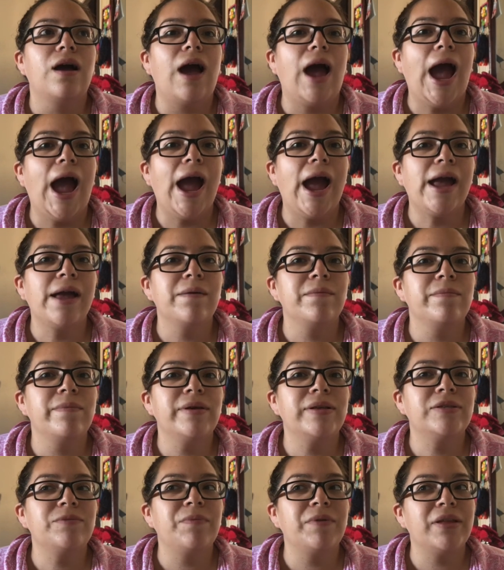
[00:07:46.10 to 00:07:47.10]
I've
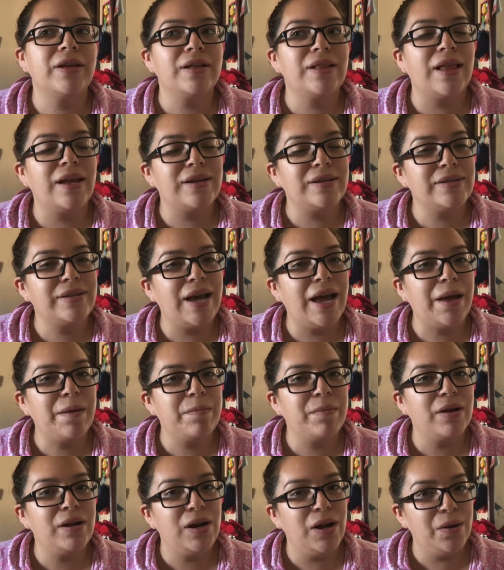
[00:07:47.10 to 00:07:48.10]
been spending a lot of
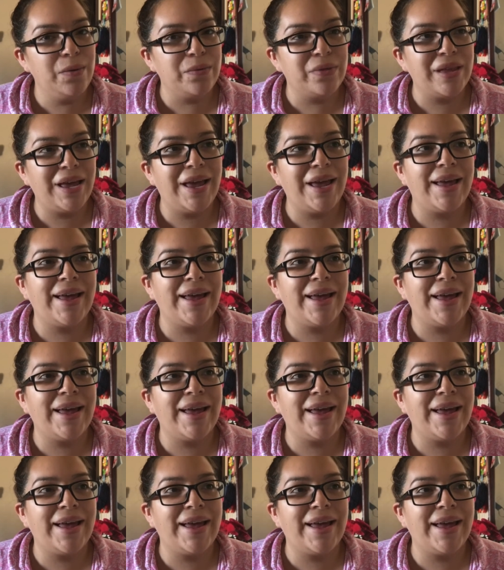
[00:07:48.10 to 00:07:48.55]
time alone.